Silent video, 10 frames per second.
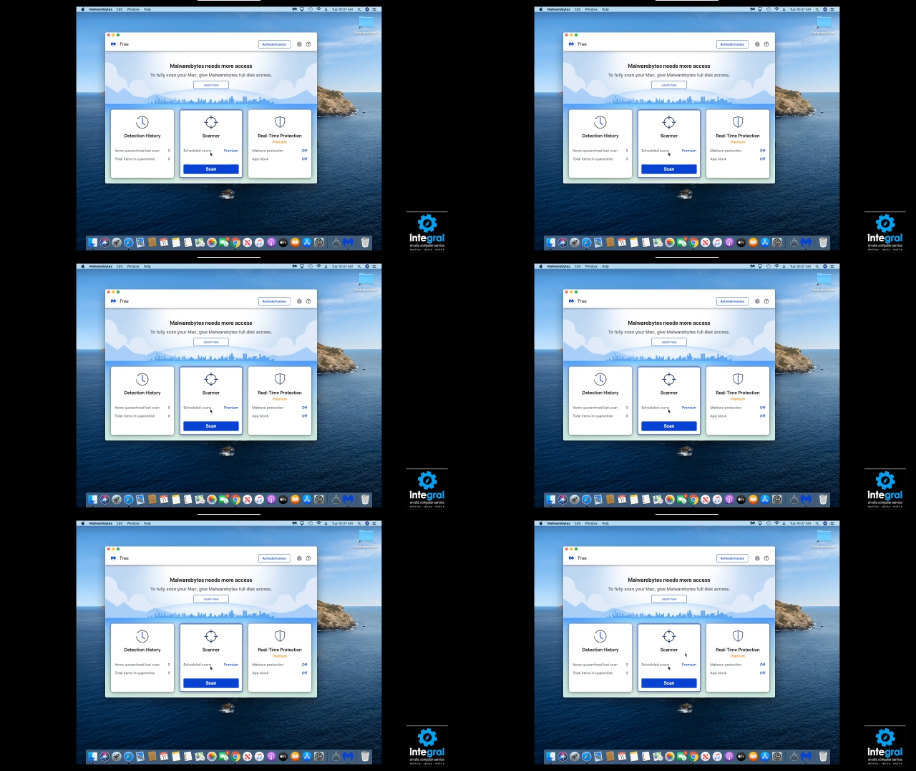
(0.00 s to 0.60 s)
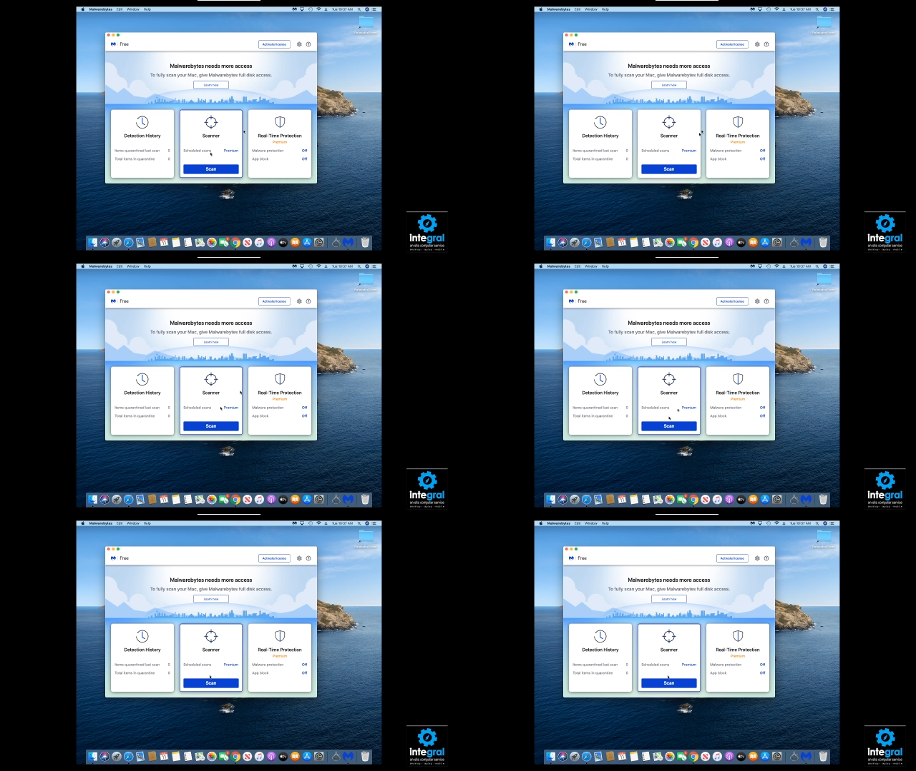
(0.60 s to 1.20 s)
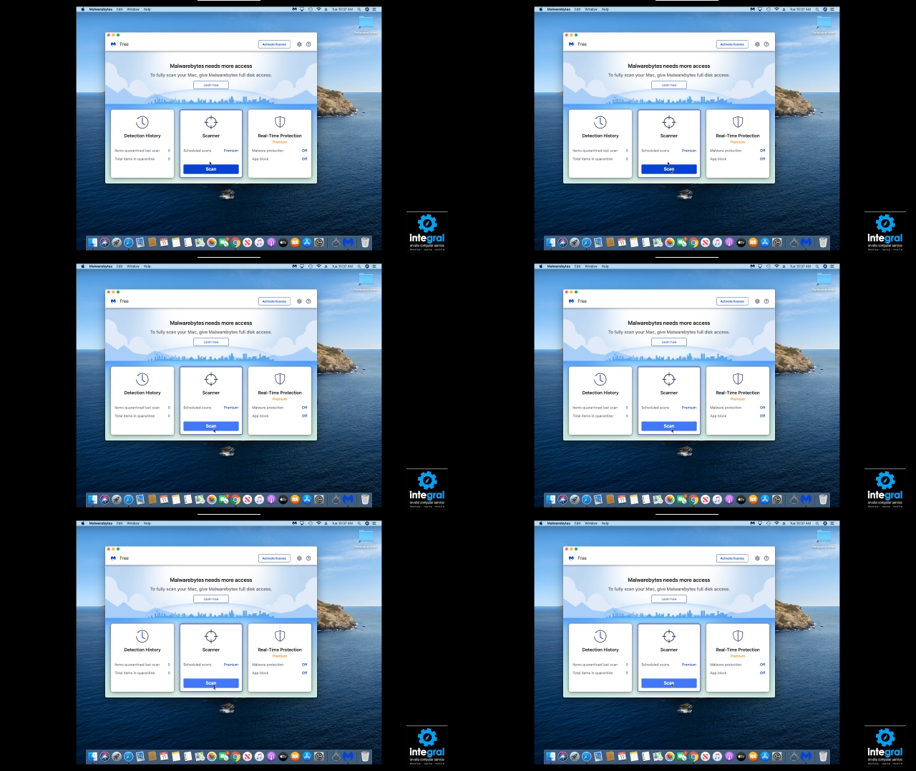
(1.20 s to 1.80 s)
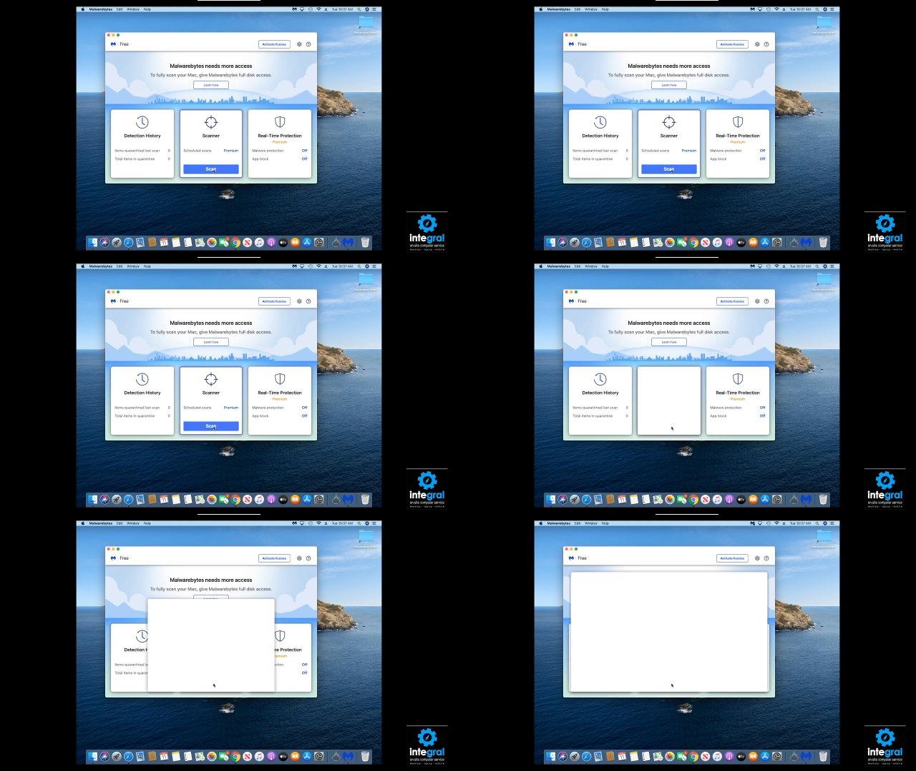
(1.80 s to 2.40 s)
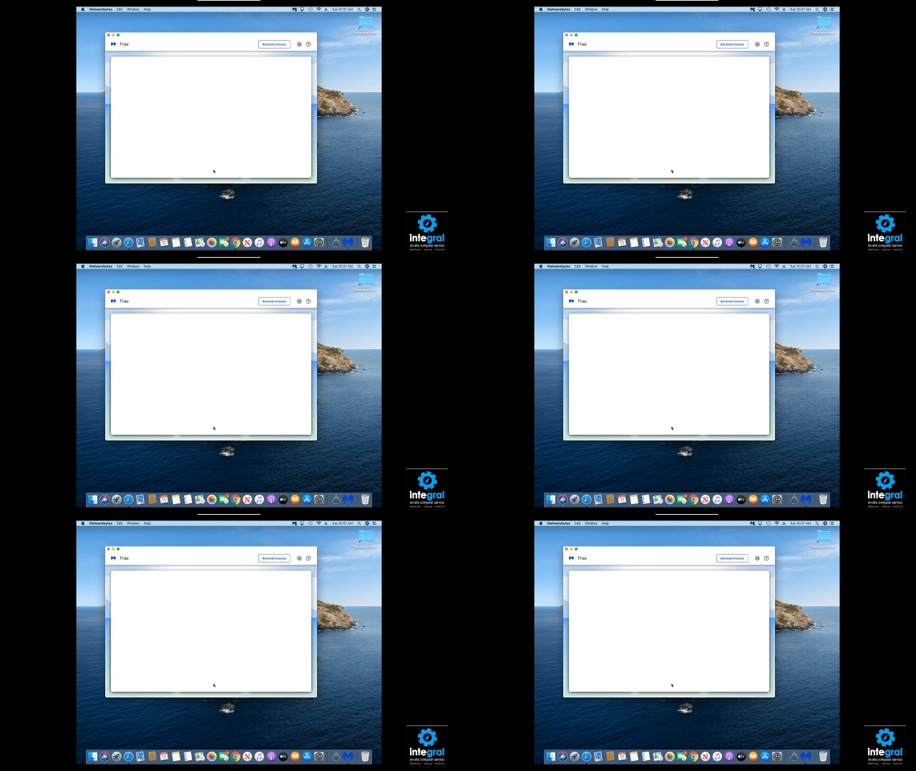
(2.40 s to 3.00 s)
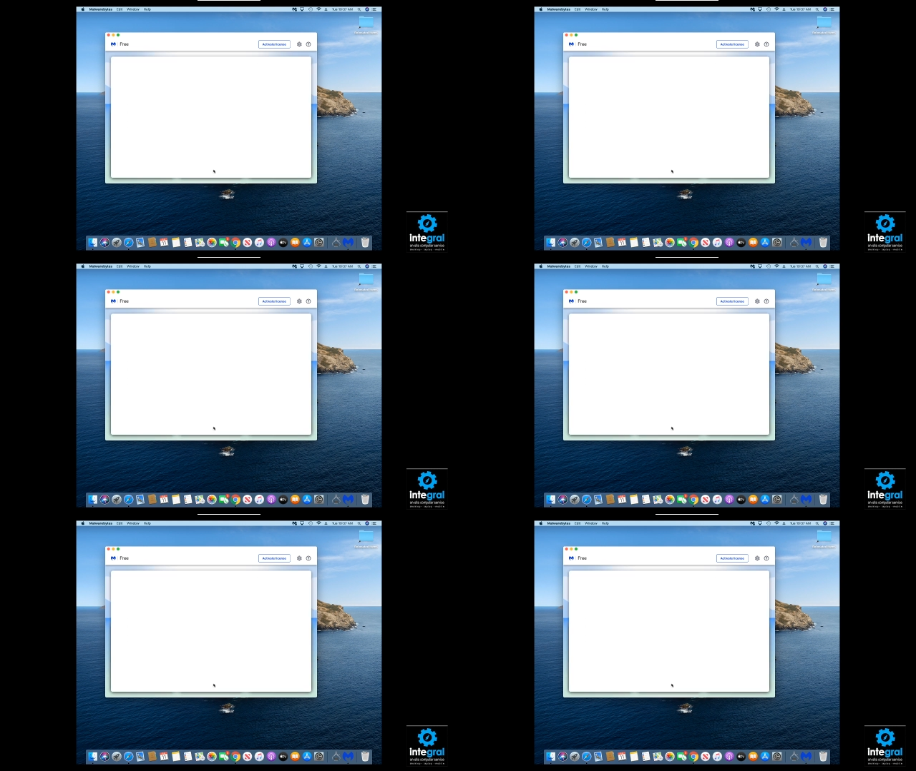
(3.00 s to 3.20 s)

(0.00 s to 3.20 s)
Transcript: [unreadable: no face in view]